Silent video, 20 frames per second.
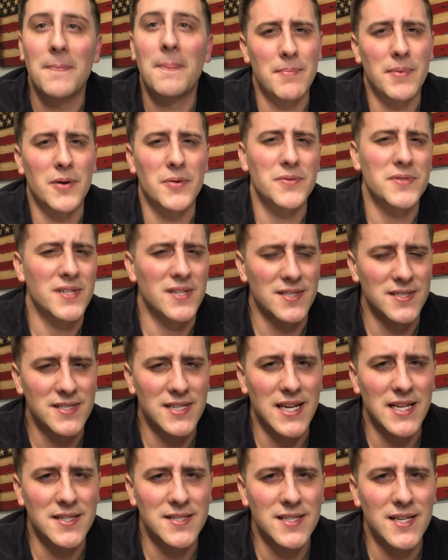But it was an
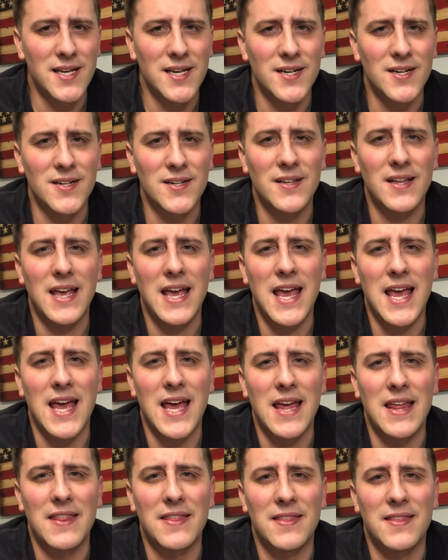estate sale,
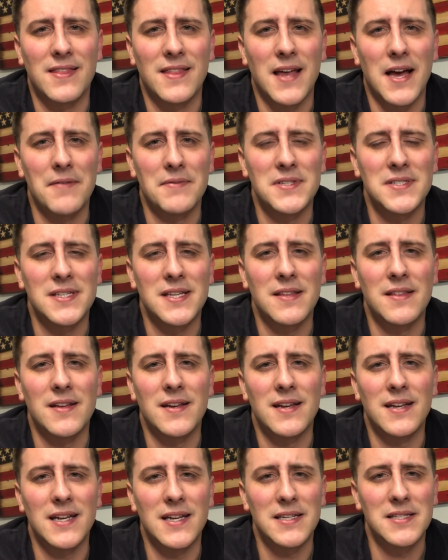and obviously
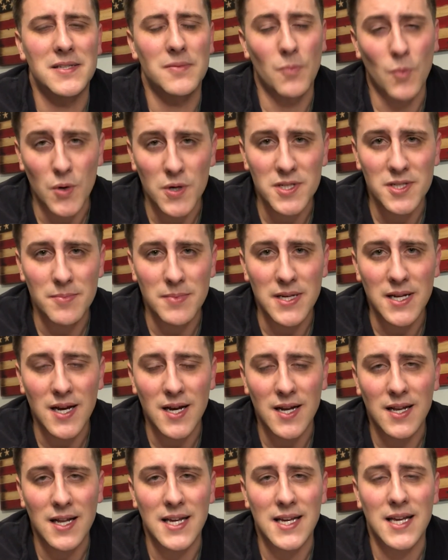that needed some work to be
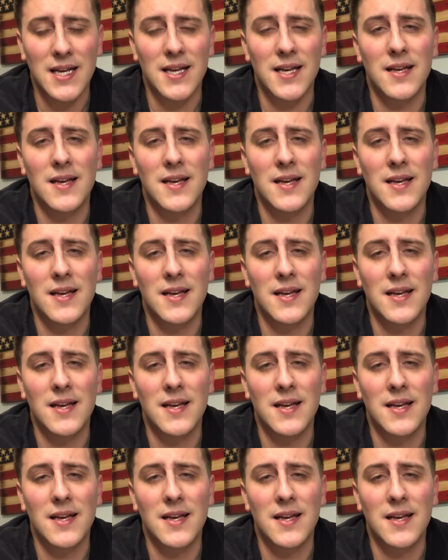done, like I